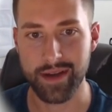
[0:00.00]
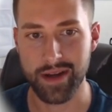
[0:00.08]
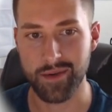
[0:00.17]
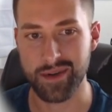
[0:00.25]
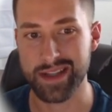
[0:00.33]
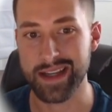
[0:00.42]

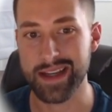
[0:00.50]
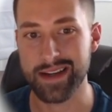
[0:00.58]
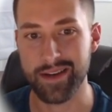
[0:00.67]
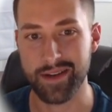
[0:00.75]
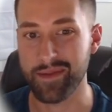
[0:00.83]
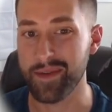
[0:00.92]
We're seeing
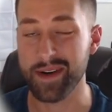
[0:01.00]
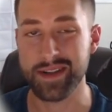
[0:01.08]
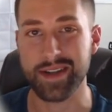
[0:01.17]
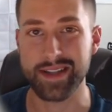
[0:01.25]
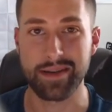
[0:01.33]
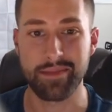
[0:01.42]
on the first
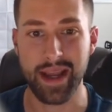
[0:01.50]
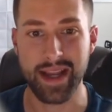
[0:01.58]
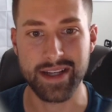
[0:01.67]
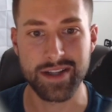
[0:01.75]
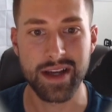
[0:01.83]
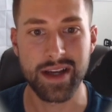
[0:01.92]
listing
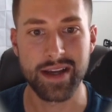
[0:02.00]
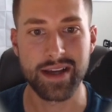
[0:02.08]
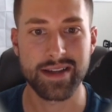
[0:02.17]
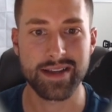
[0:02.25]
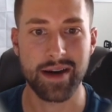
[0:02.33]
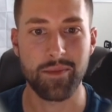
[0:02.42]
page,
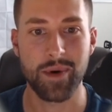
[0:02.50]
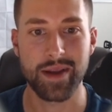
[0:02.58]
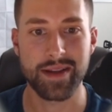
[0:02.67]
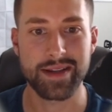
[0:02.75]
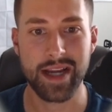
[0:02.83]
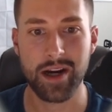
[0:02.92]
some
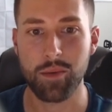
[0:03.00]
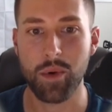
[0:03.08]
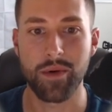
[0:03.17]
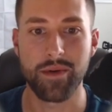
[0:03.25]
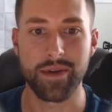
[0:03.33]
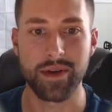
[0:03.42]
with
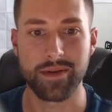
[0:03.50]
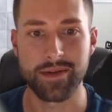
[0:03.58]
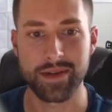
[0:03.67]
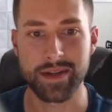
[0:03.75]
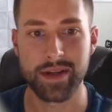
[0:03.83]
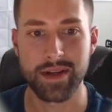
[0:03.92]
terrible
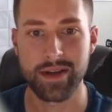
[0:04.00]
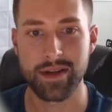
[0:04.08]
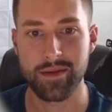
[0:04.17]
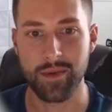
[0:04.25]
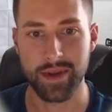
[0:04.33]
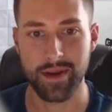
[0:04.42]
reviews,
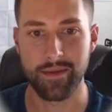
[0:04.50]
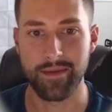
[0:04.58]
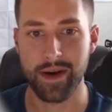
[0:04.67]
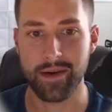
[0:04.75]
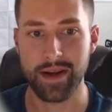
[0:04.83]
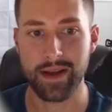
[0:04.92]
with
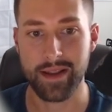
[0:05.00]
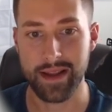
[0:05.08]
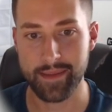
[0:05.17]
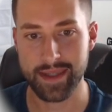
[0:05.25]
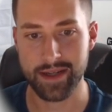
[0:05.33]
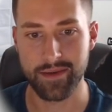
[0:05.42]
very
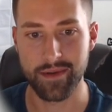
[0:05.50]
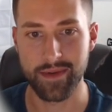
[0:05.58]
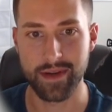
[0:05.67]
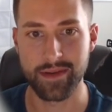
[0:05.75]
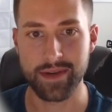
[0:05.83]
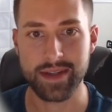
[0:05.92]
limited
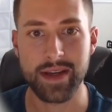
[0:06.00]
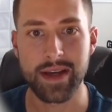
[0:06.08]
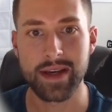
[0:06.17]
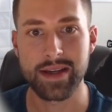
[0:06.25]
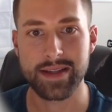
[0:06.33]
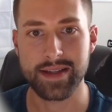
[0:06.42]
reviews,
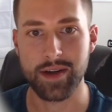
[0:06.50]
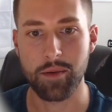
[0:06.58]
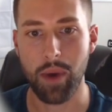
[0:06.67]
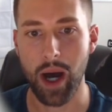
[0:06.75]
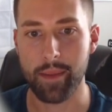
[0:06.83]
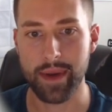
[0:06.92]
still
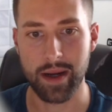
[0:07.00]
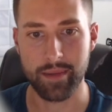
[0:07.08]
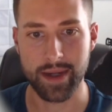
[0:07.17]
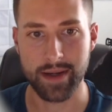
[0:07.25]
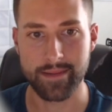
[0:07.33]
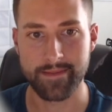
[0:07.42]
popping up
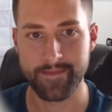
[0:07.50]
here.